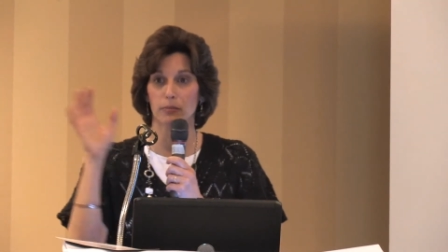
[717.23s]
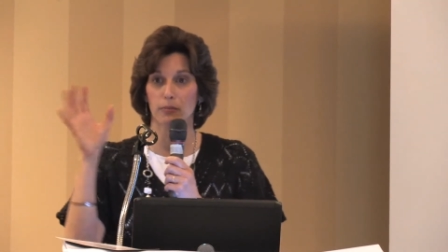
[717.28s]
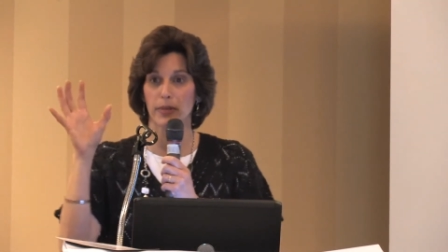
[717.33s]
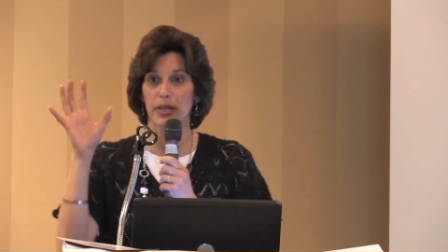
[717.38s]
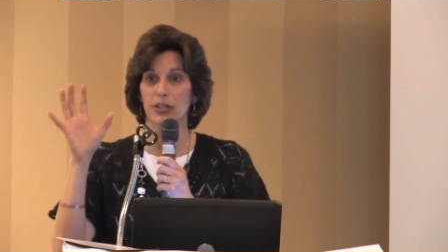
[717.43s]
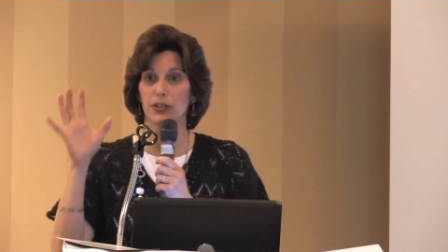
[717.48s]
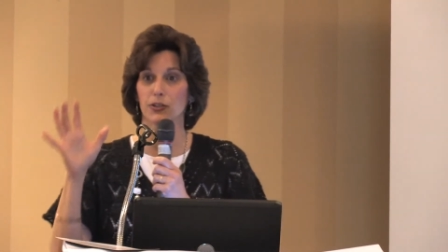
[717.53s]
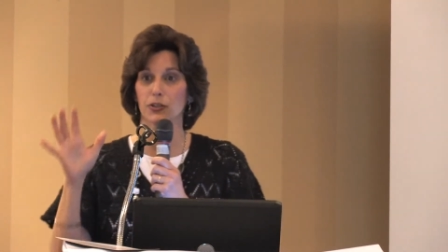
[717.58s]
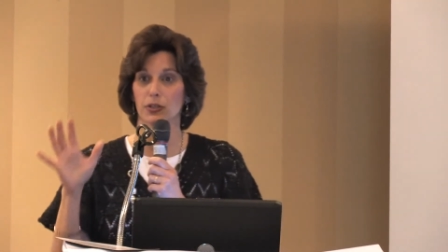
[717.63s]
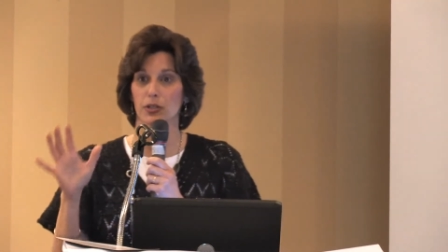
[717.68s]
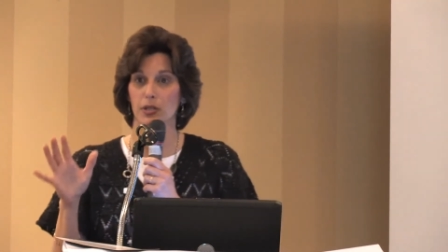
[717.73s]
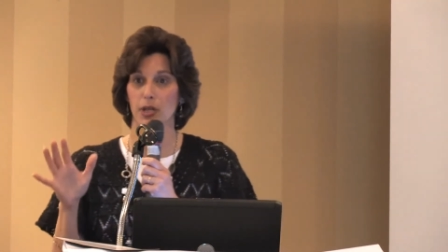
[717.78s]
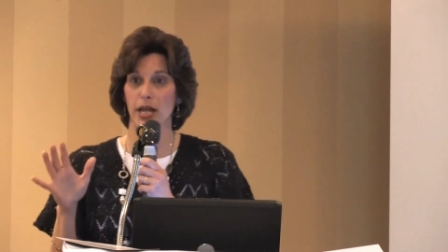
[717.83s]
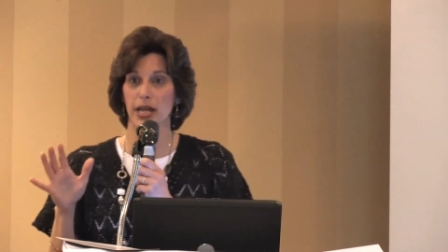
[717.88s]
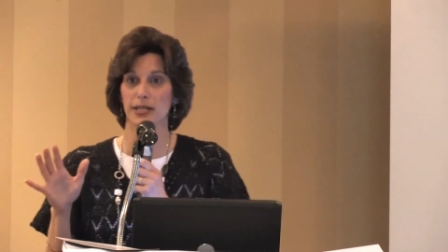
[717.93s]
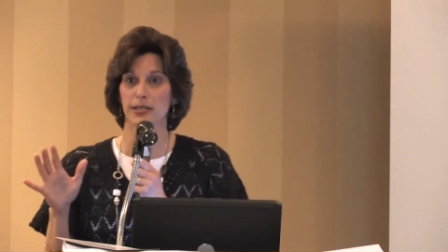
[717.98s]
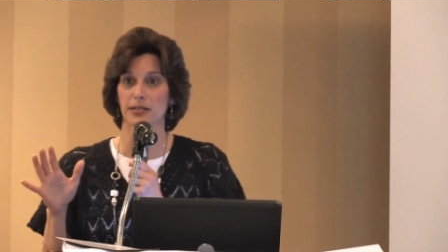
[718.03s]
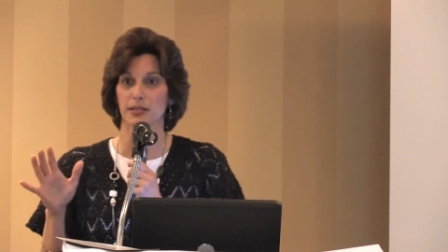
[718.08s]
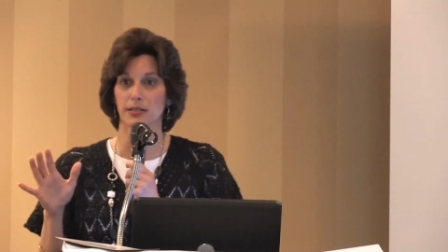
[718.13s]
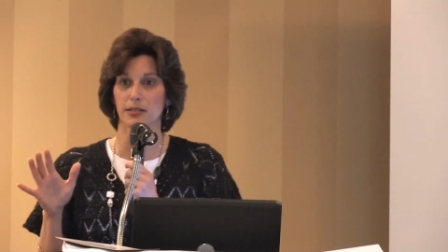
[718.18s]
make your
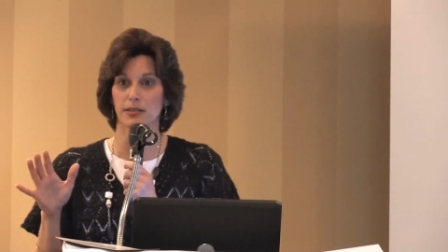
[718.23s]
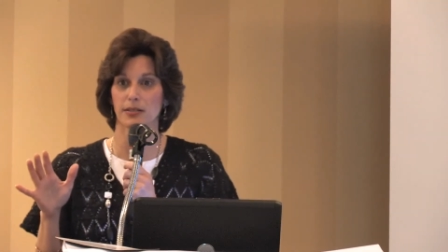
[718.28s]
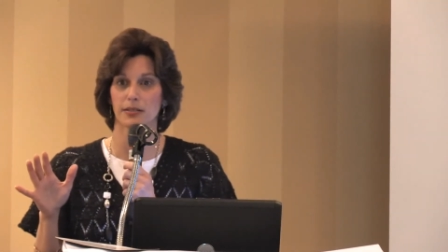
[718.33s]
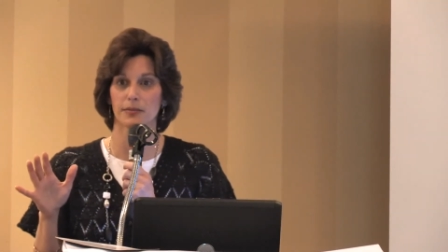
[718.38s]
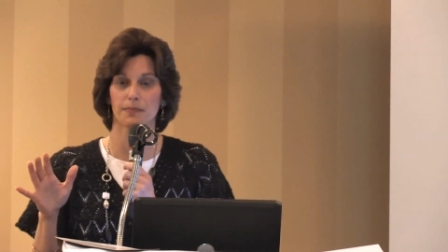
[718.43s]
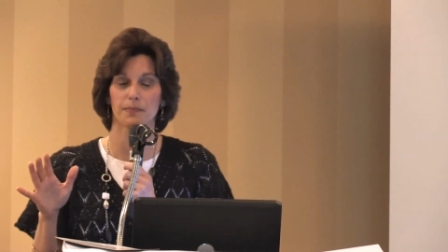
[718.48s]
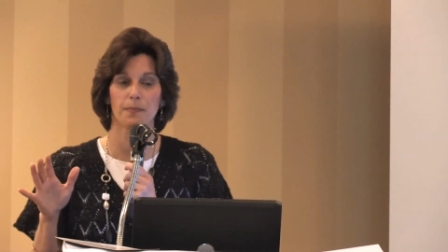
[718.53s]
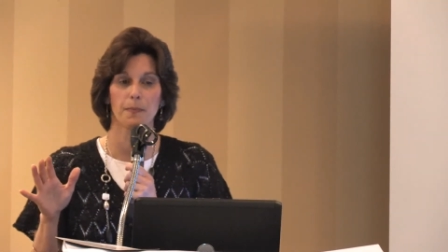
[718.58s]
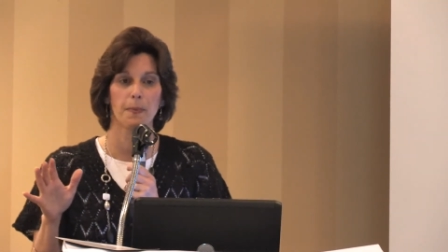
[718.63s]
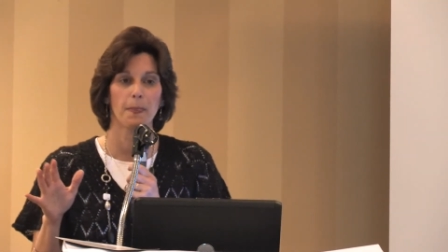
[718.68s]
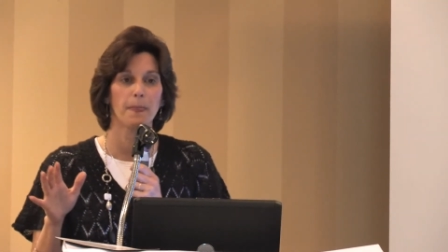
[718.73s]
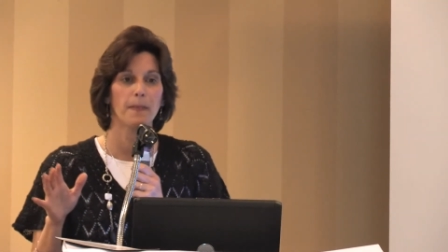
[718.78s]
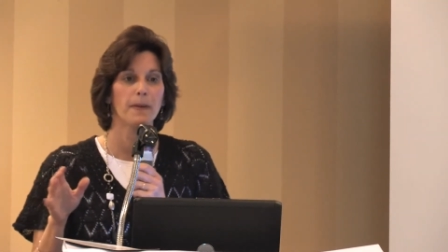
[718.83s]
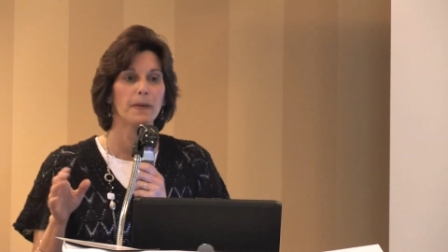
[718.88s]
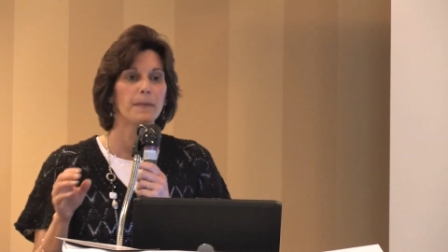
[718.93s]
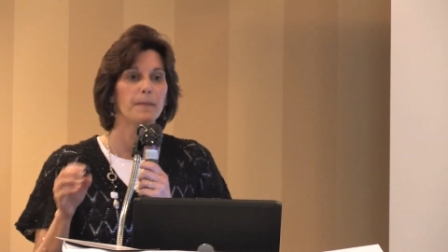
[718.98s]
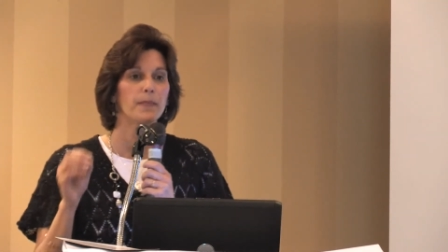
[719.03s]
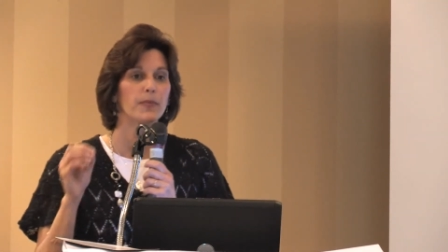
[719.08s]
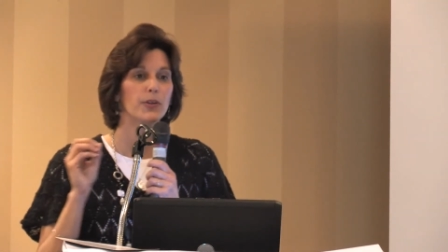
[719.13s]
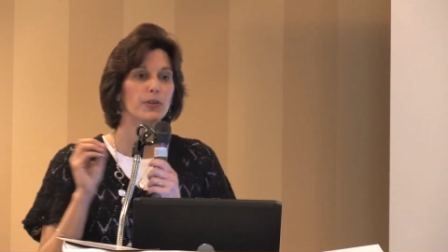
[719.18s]
glasses,
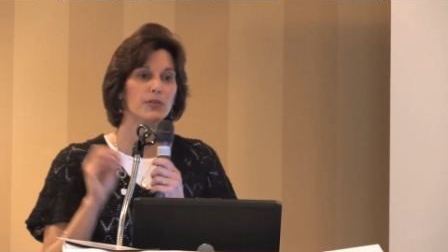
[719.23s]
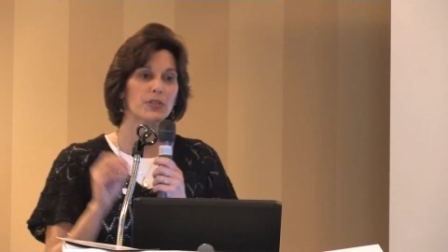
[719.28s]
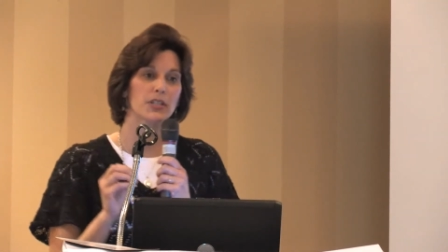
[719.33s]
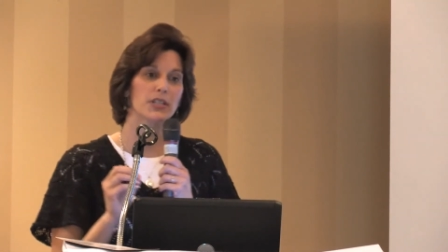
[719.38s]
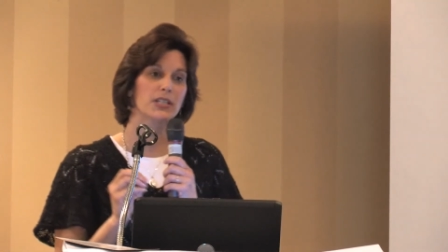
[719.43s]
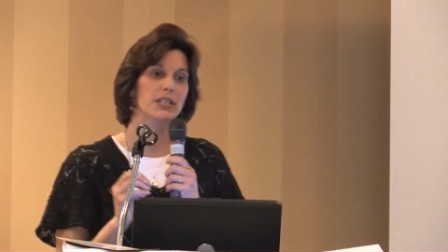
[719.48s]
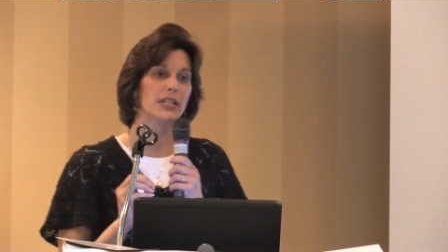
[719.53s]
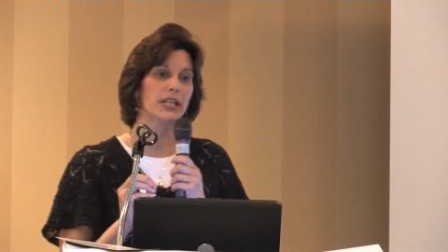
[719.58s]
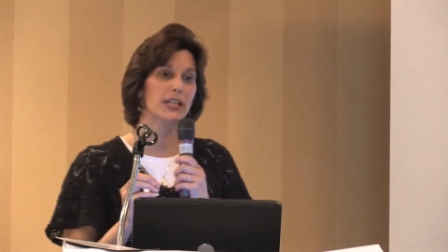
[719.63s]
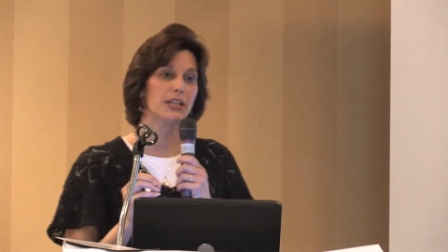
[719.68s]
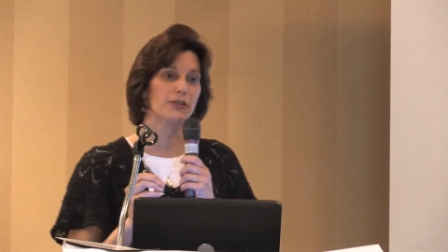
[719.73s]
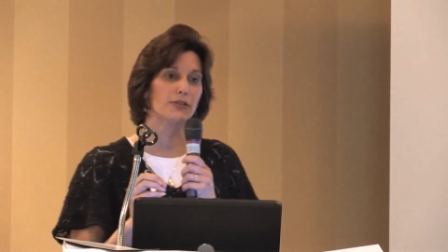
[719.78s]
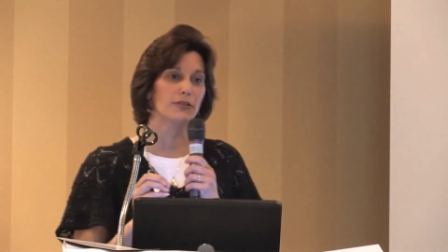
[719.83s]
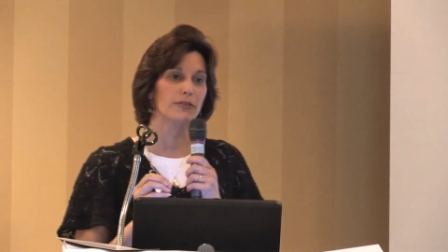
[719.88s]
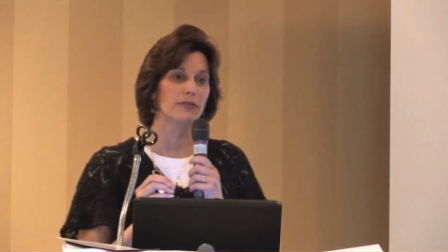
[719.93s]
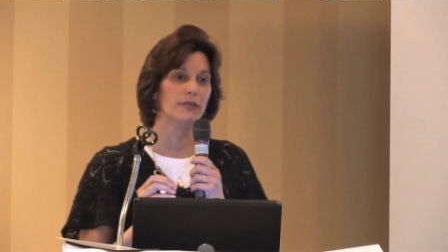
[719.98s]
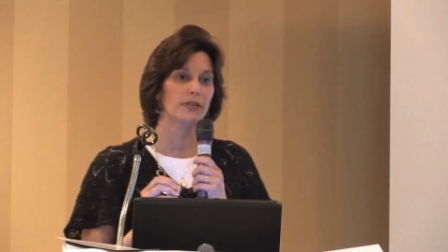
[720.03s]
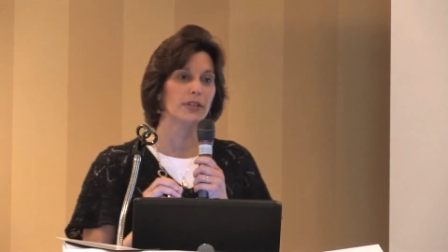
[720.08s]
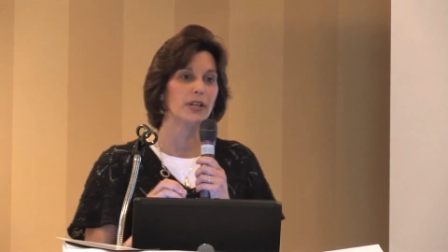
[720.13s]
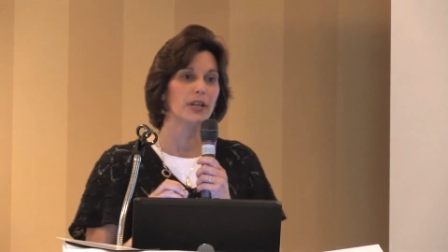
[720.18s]
there's a
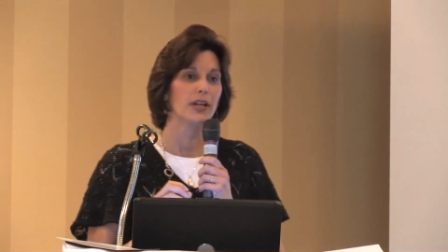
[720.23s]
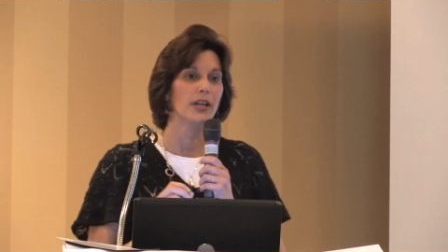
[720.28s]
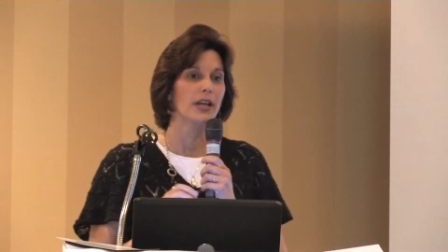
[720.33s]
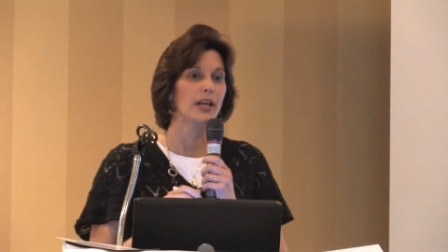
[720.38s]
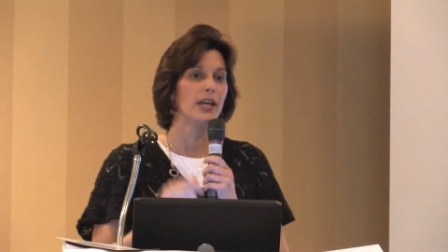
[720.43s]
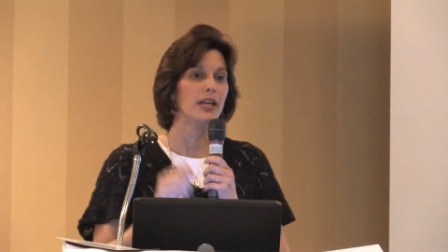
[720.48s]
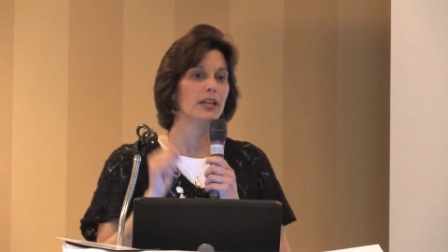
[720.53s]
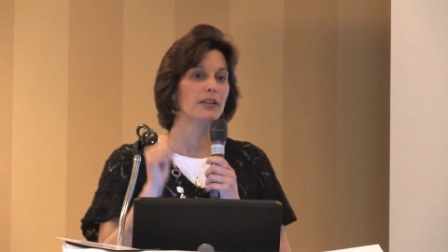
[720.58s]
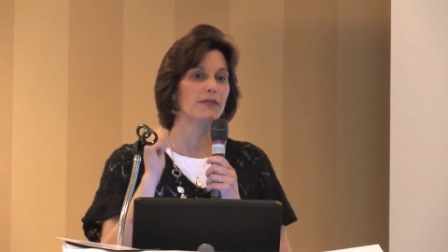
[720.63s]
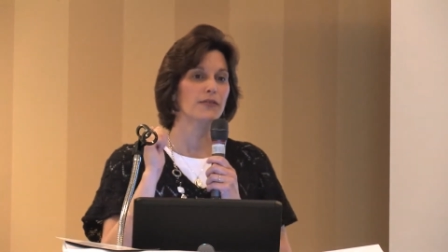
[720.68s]
standard. And